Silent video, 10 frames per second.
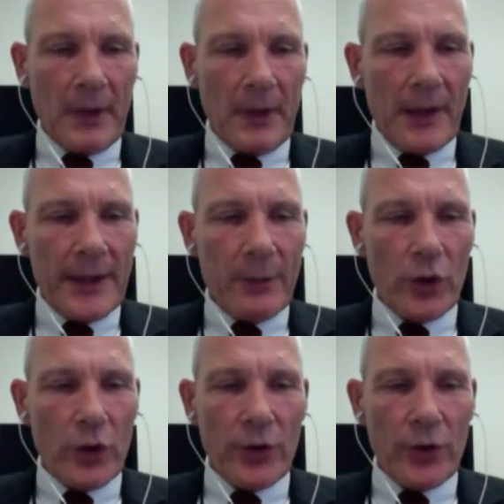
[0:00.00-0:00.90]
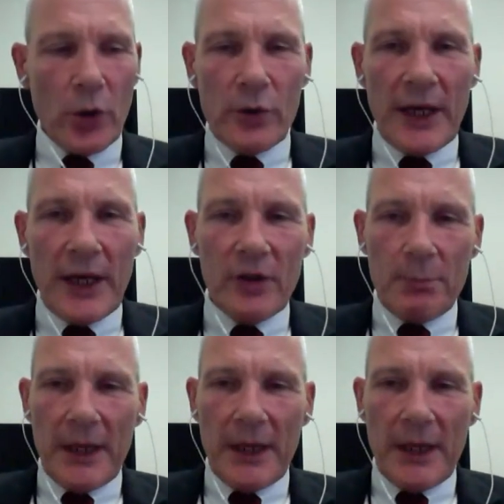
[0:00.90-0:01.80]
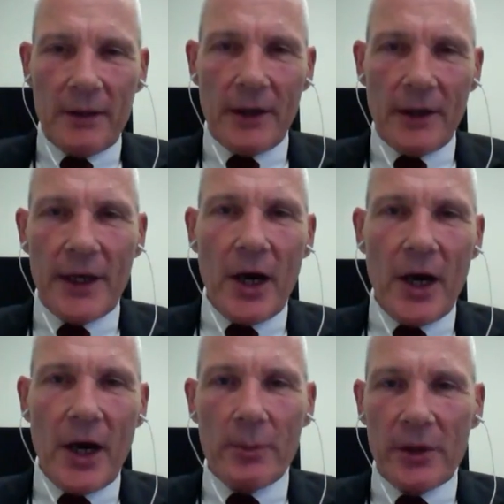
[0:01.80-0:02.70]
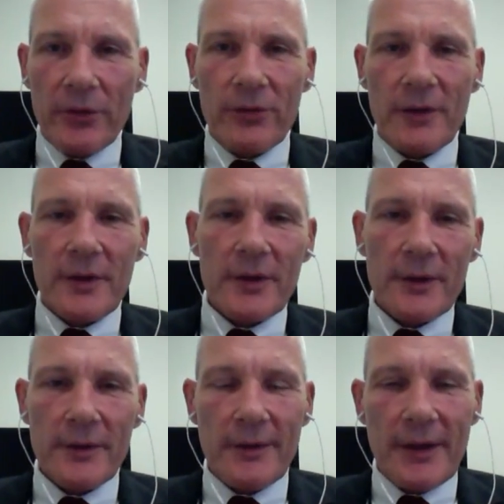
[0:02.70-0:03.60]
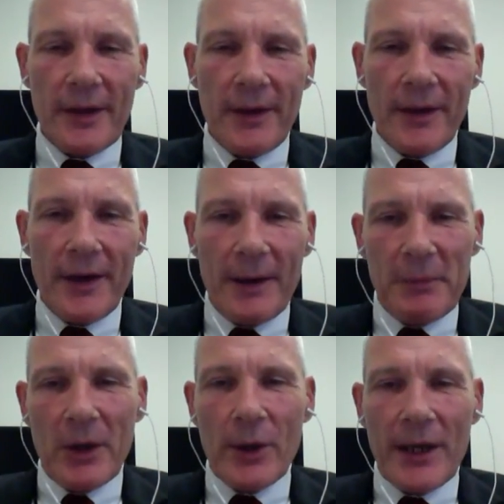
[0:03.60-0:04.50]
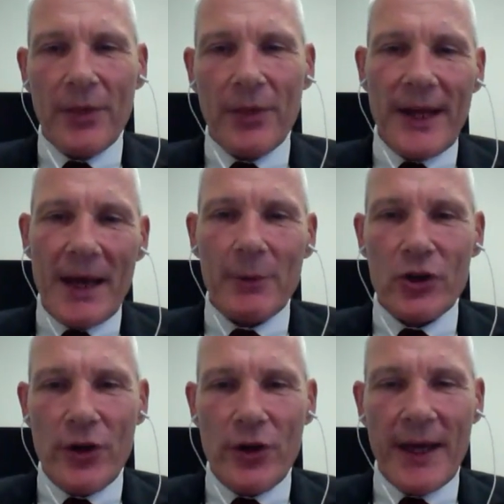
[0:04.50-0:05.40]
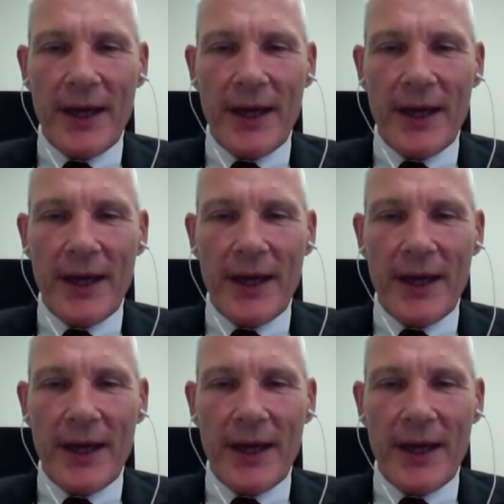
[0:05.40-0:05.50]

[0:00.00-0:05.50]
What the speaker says: I wouldn't overestimate Anonymous. I mean, look at the damage they have